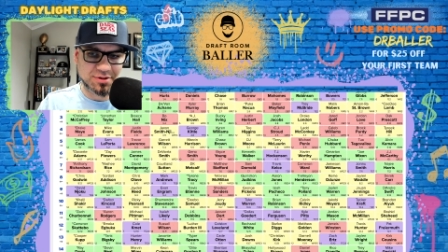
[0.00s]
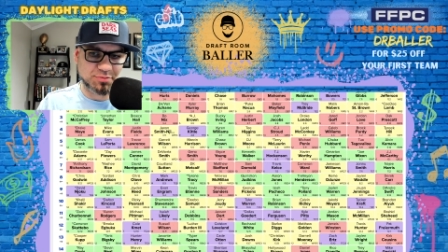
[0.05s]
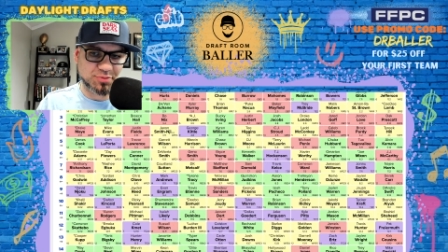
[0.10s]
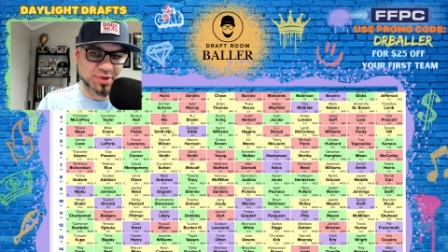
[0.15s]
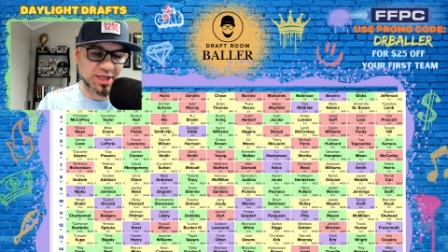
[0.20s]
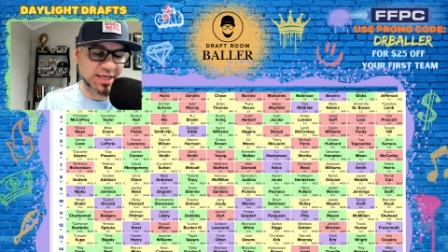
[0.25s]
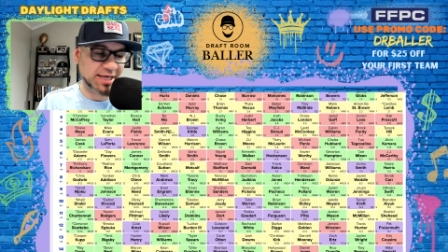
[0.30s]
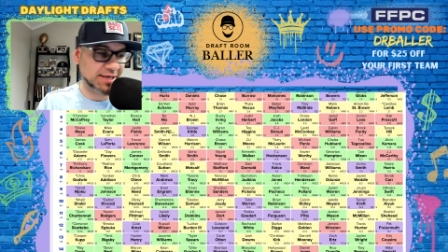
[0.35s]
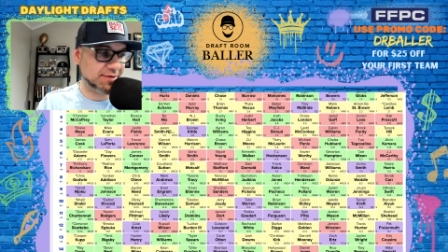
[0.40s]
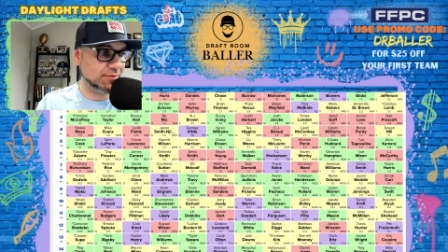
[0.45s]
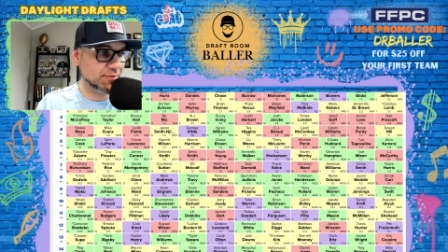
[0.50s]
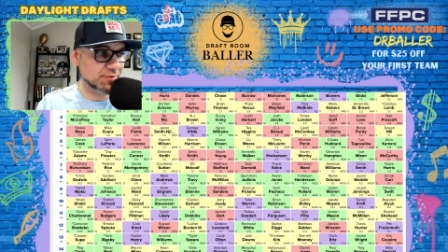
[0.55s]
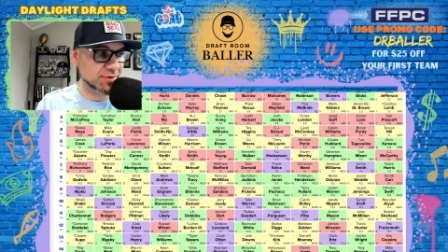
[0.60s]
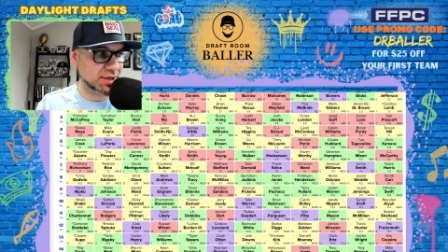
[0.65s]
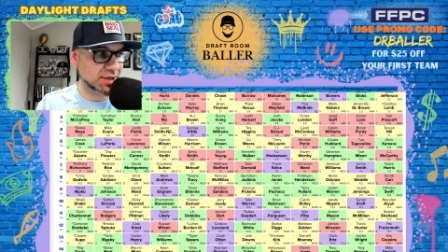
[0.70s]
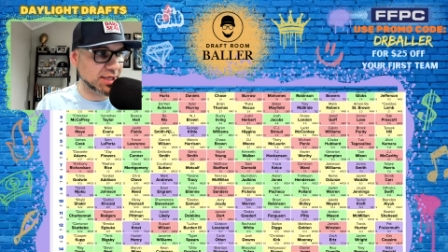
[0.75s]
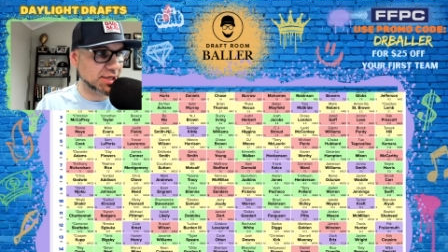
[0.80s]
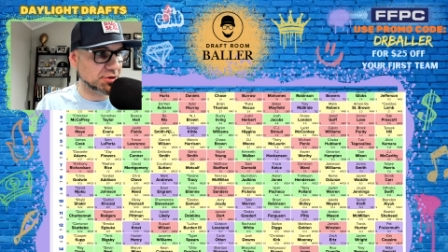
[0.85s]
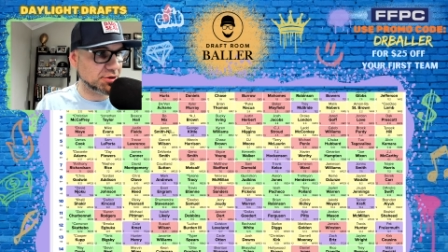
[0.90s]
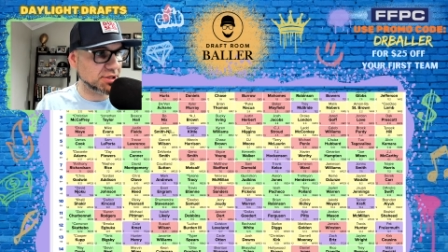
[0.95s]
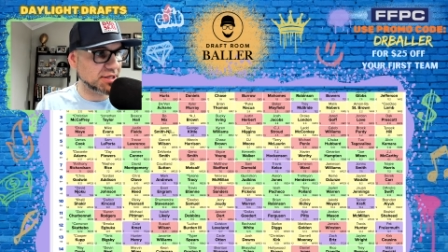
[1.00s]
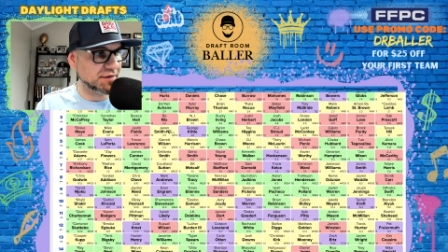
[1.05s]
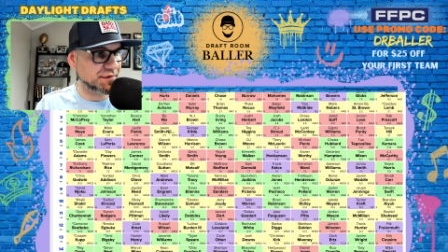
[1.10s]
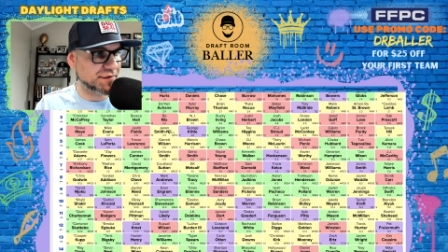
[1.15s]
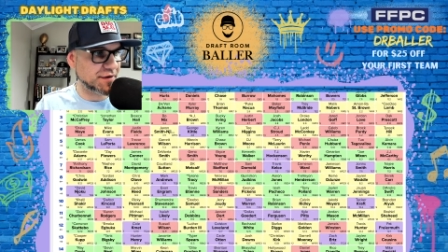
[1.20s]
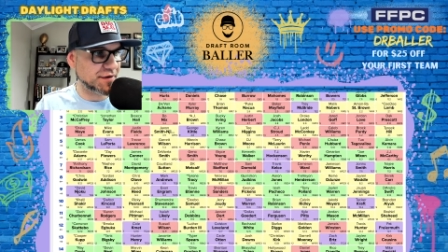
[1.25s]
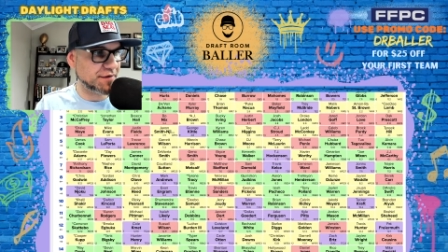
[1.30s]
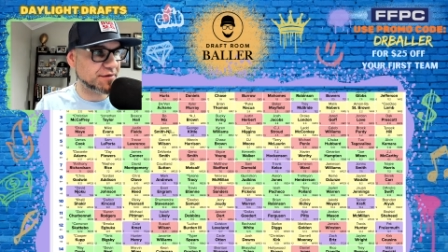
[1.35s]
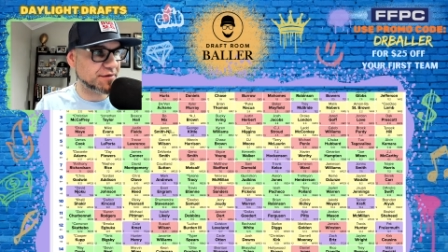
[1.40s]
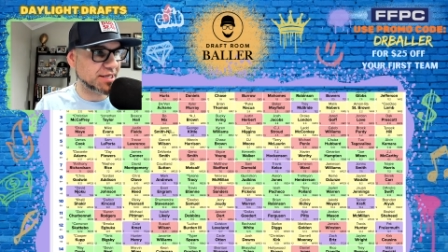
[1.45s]
Like literally
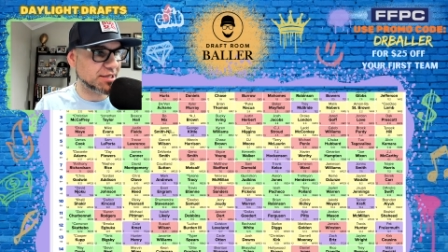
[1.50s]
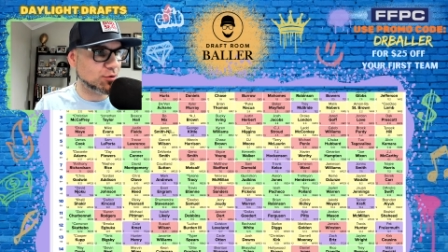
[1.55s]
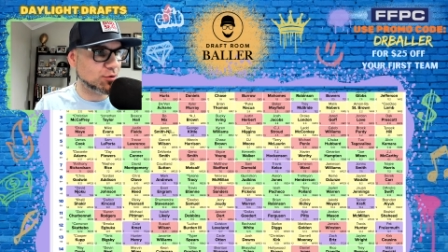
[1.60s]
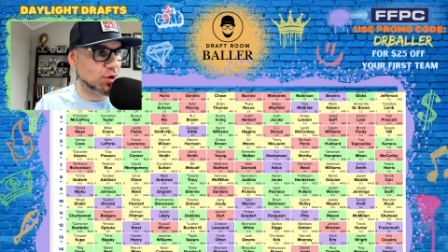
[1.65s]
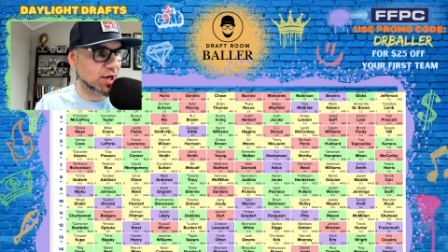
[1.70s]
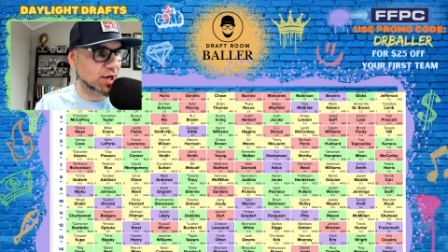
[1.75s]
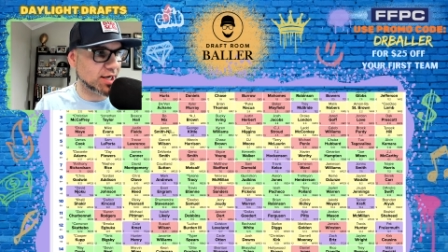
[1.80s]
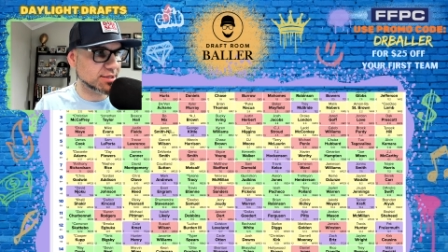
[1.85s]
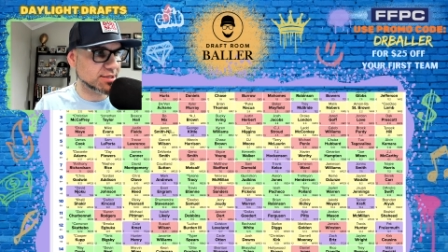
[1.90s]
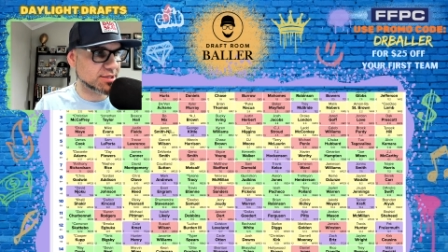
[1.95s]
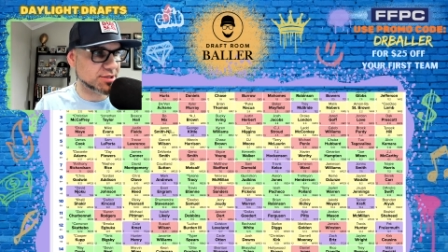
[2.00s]
15-1,